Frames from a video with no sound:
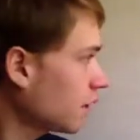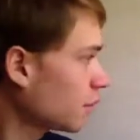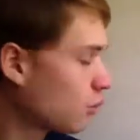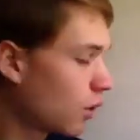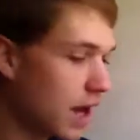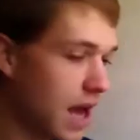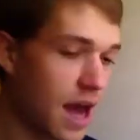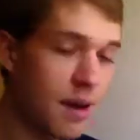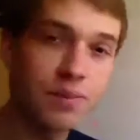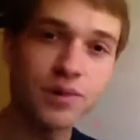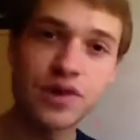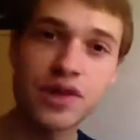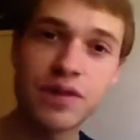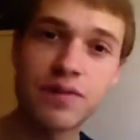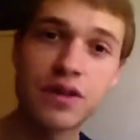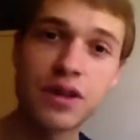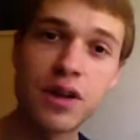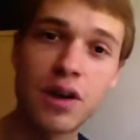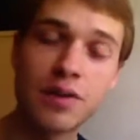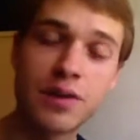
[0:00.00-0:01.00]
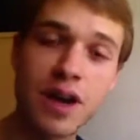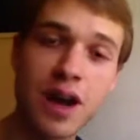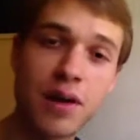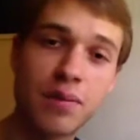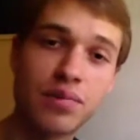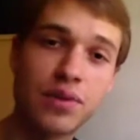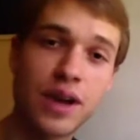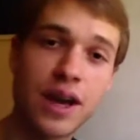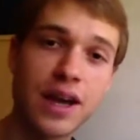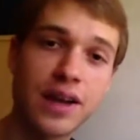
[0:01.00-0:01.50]
What happens if you load the
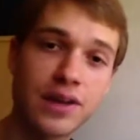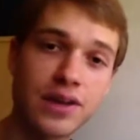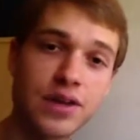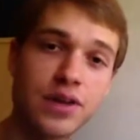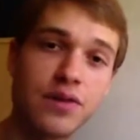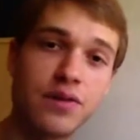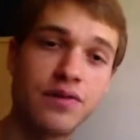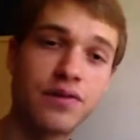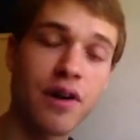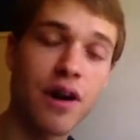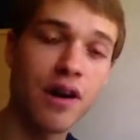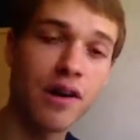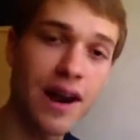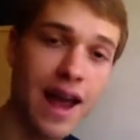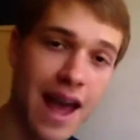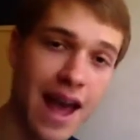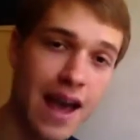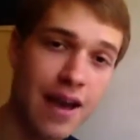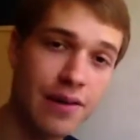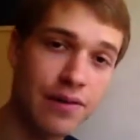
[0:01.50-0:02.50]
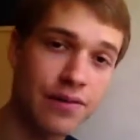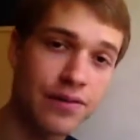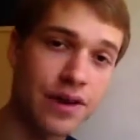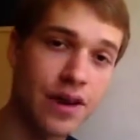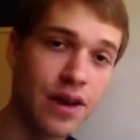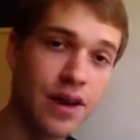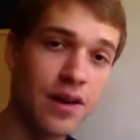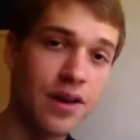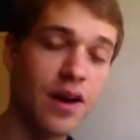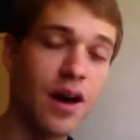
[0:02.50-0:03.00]
airplane too far aft
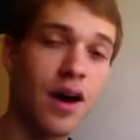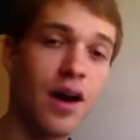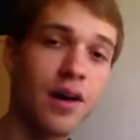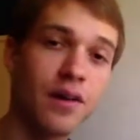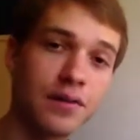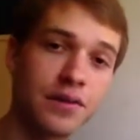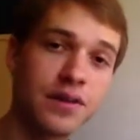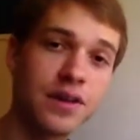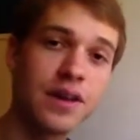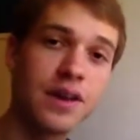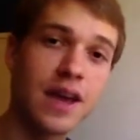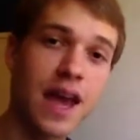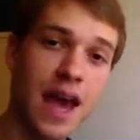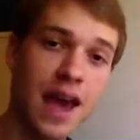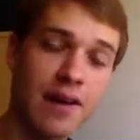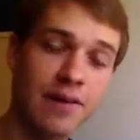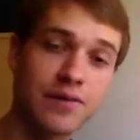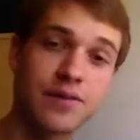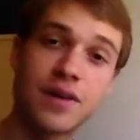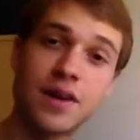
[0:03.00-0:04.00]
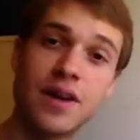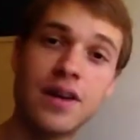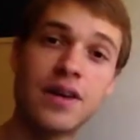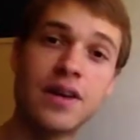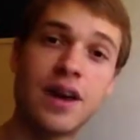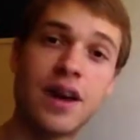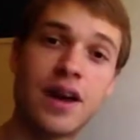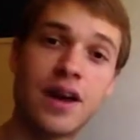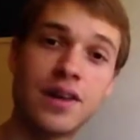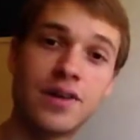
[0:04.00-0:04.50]
of the aft
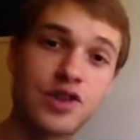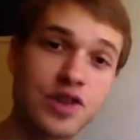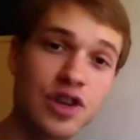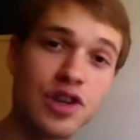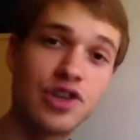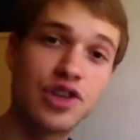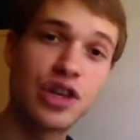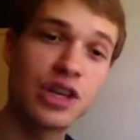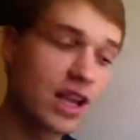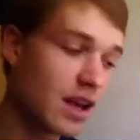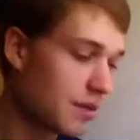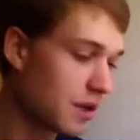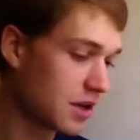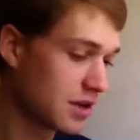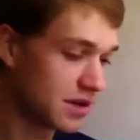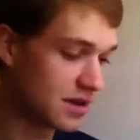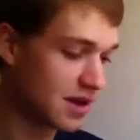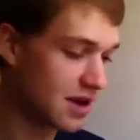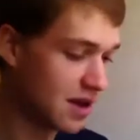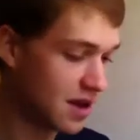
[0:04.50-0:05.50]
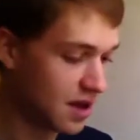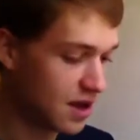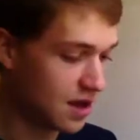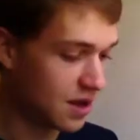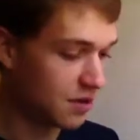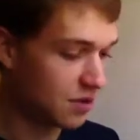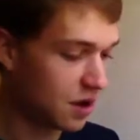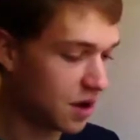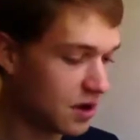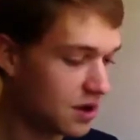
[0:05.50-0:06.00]
CG limits?
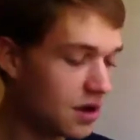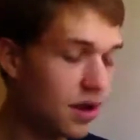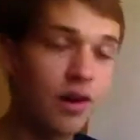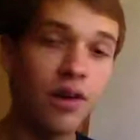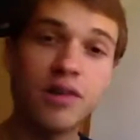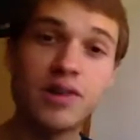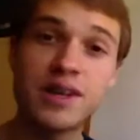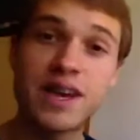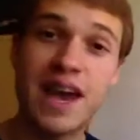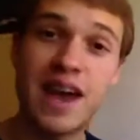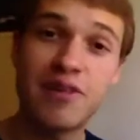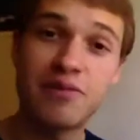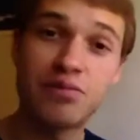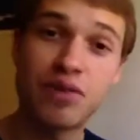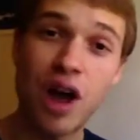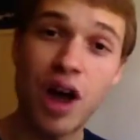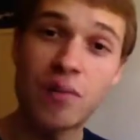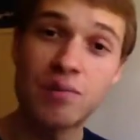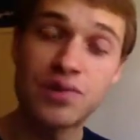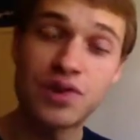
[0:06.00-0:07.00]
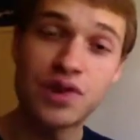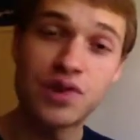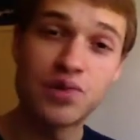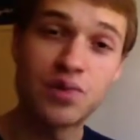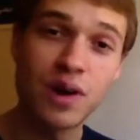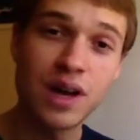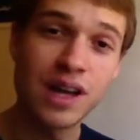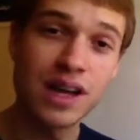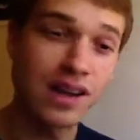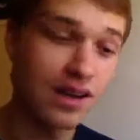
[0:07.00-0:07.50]
Well, you're going to have problems as
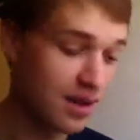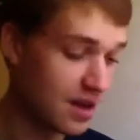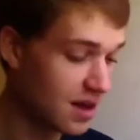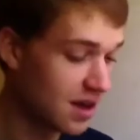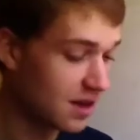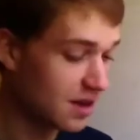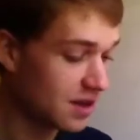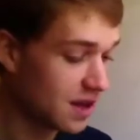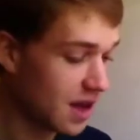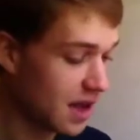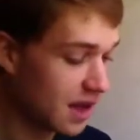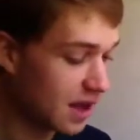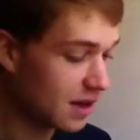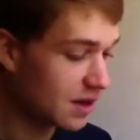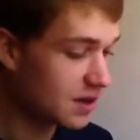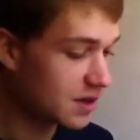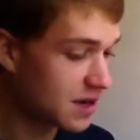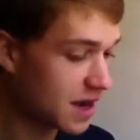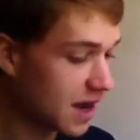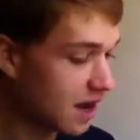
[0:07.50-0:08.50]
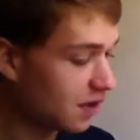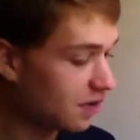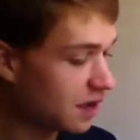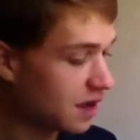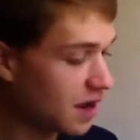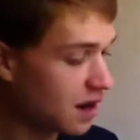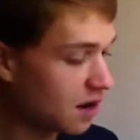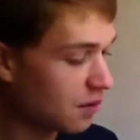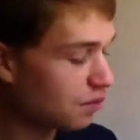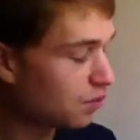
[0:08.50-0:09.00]
well. And now
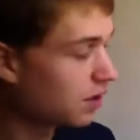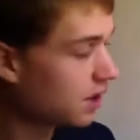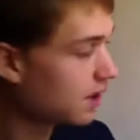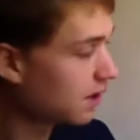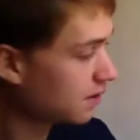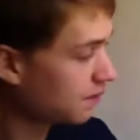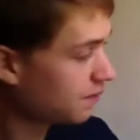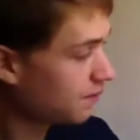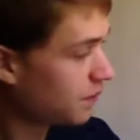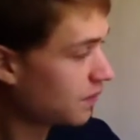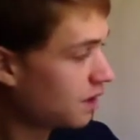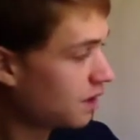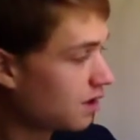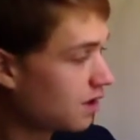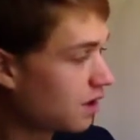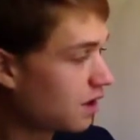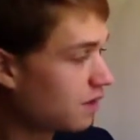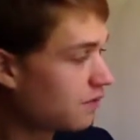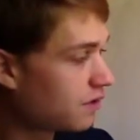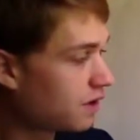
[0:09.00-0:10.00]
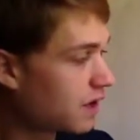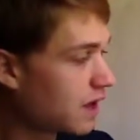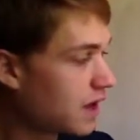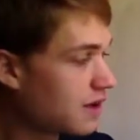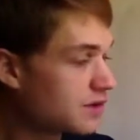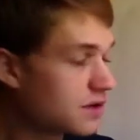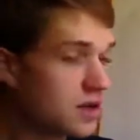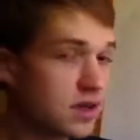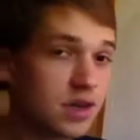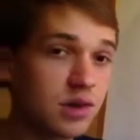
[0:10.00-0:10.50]
the airplane, if it
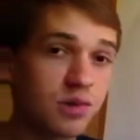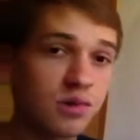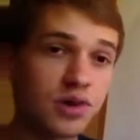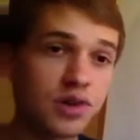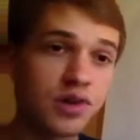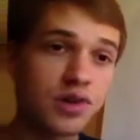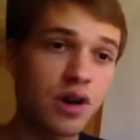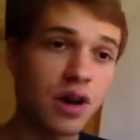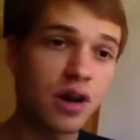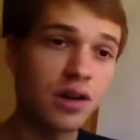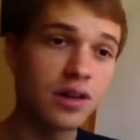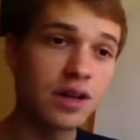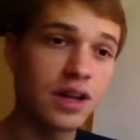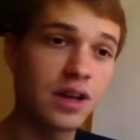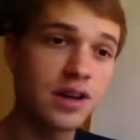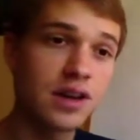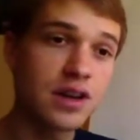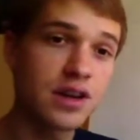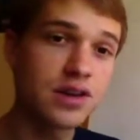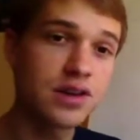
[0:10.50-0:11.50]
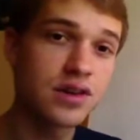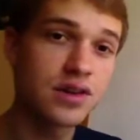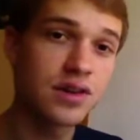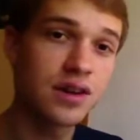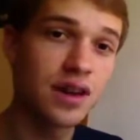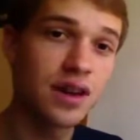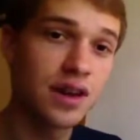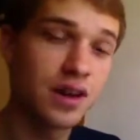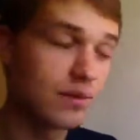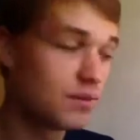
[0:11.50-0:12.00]
gets into a stalled condition,
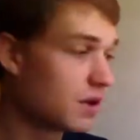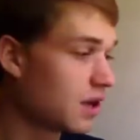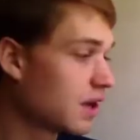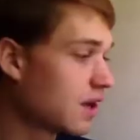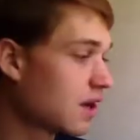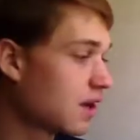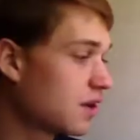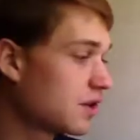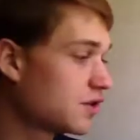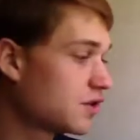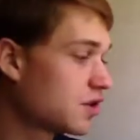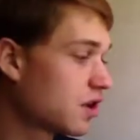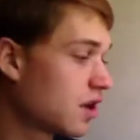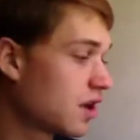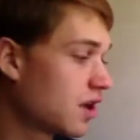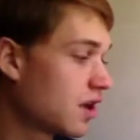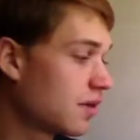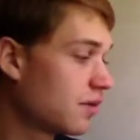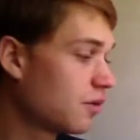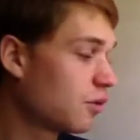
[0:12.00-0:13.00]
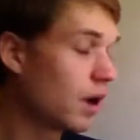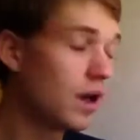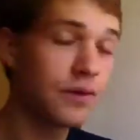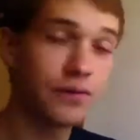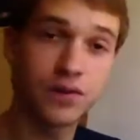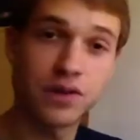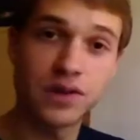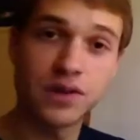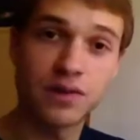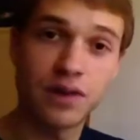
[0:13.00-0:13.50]
because, well,
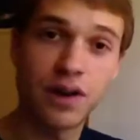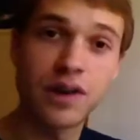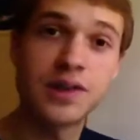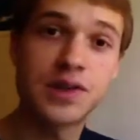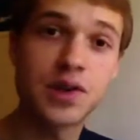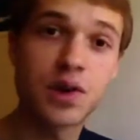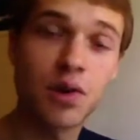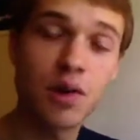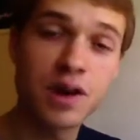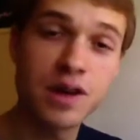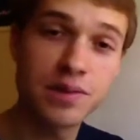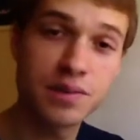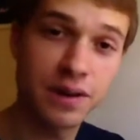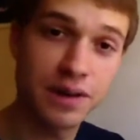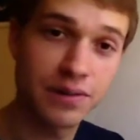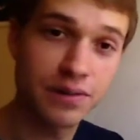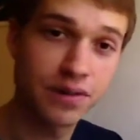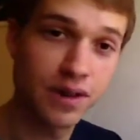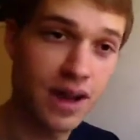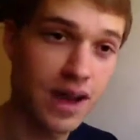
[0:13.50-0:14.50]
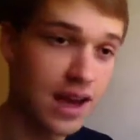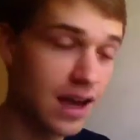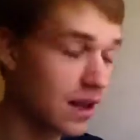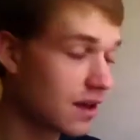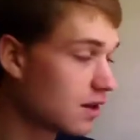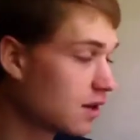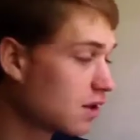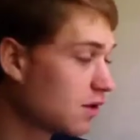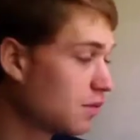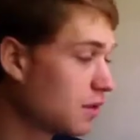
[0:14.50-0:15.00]
first of all, it's going to be flying
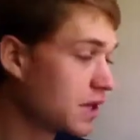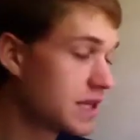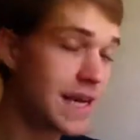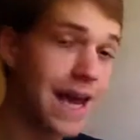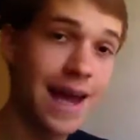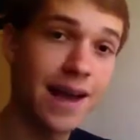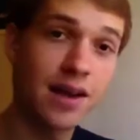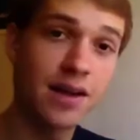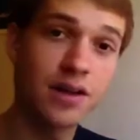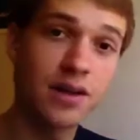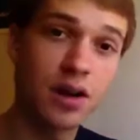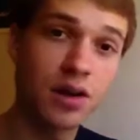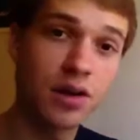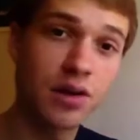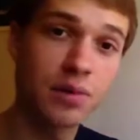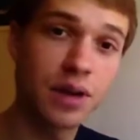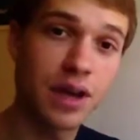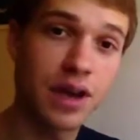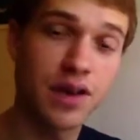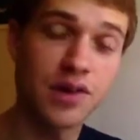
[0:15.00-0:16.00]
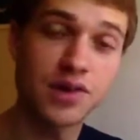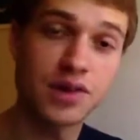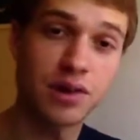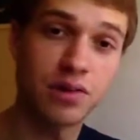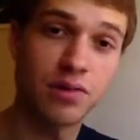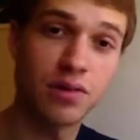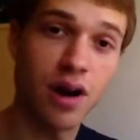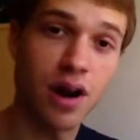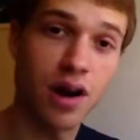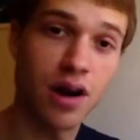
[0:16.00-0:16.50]
a little bit tail low because
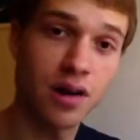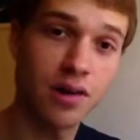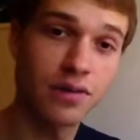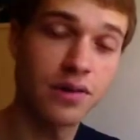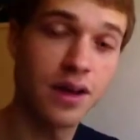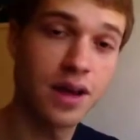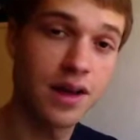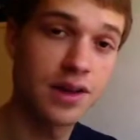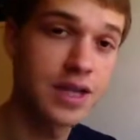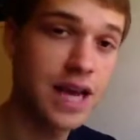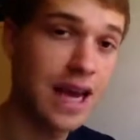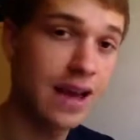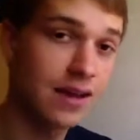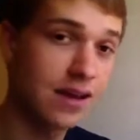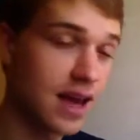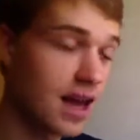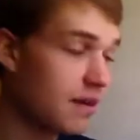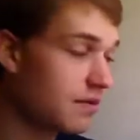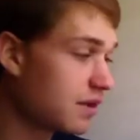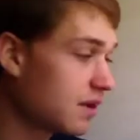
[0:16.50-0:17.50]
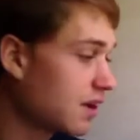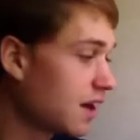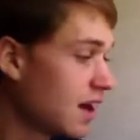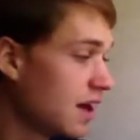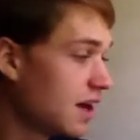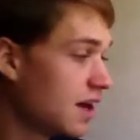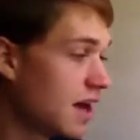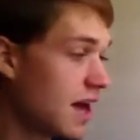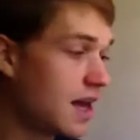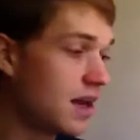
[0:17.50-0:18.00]
you are tail heavy,
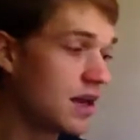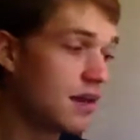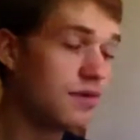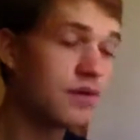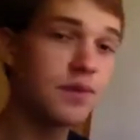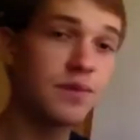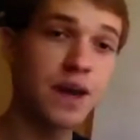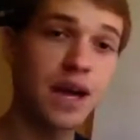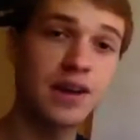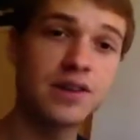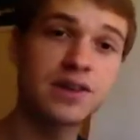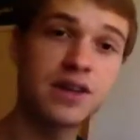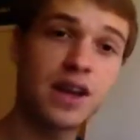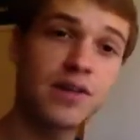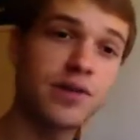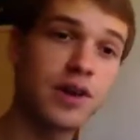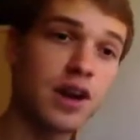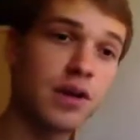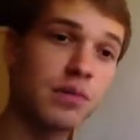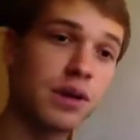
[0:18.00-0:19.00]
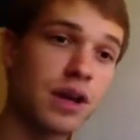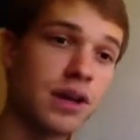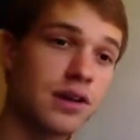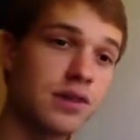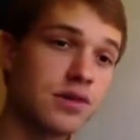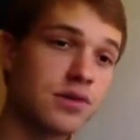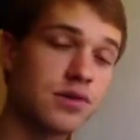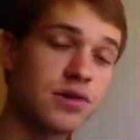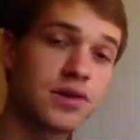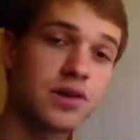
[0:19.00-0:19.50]
and if you manage to get the airplane
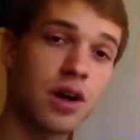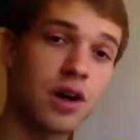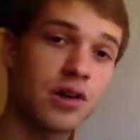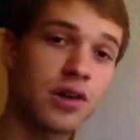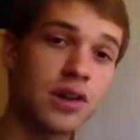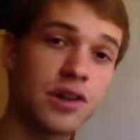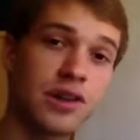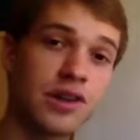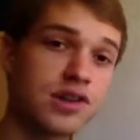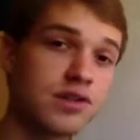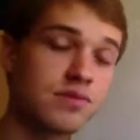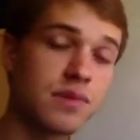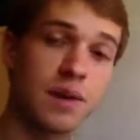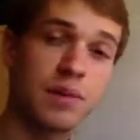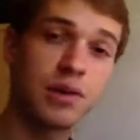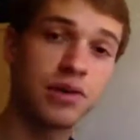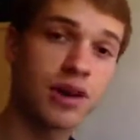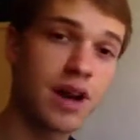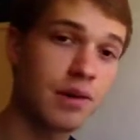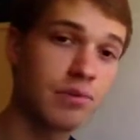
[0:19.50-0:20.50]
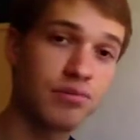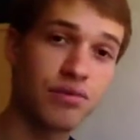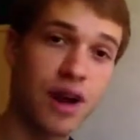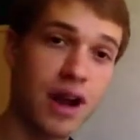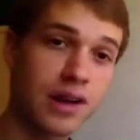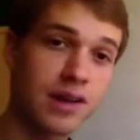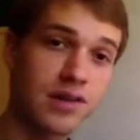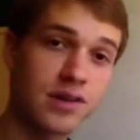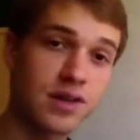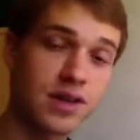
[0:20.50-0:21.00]
into a stalled condition, maybe you're out
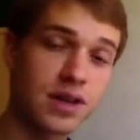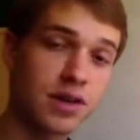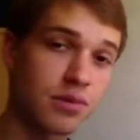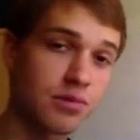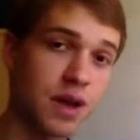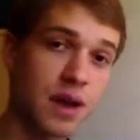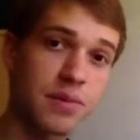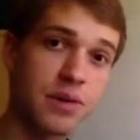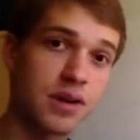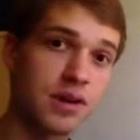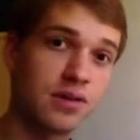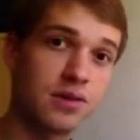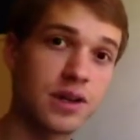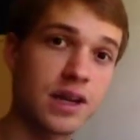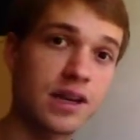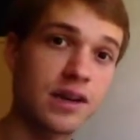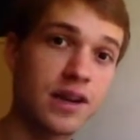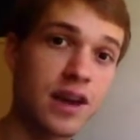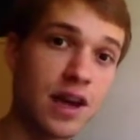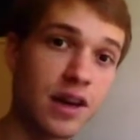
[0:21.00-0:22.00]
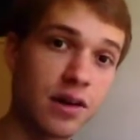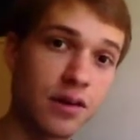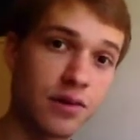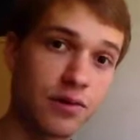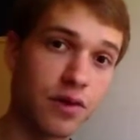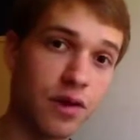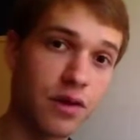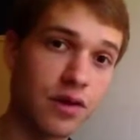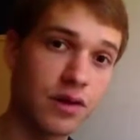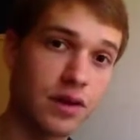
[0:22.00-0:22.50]
practicing or maybe you did it
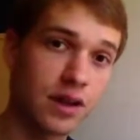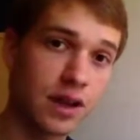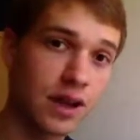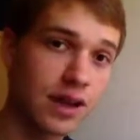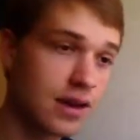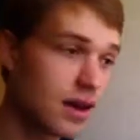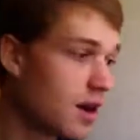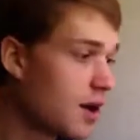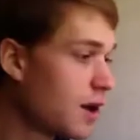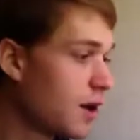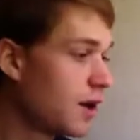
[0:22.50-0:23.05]
inadvertently,